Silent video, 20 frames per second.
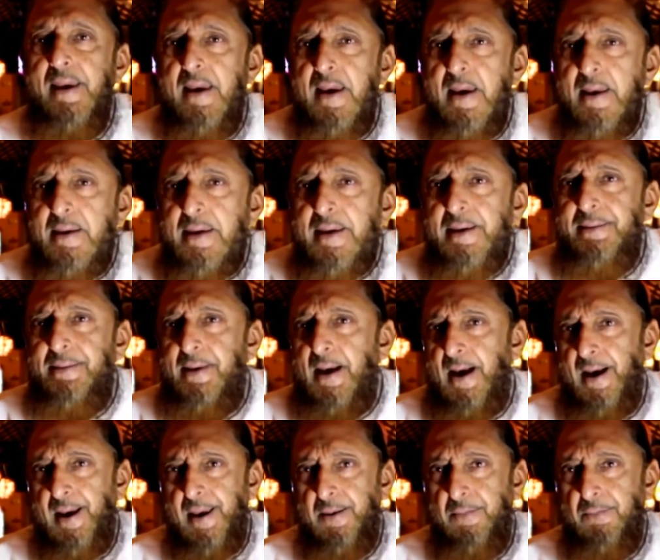any
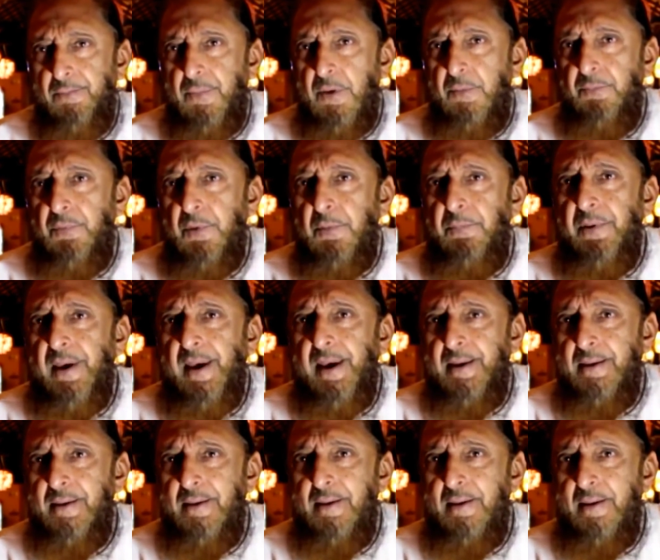time be
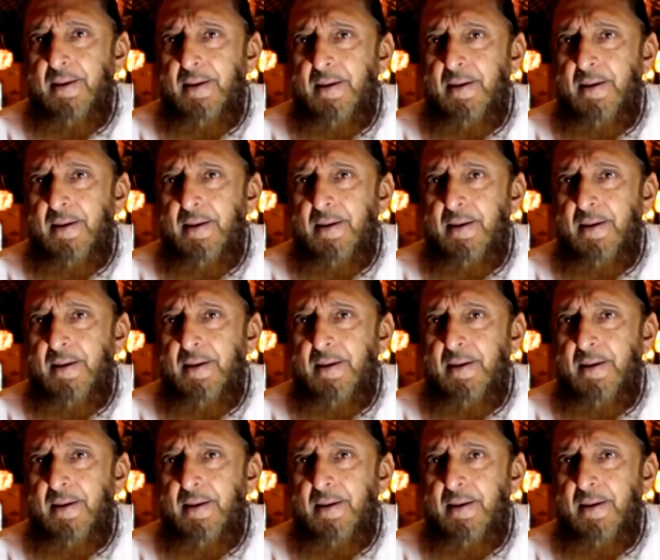prepared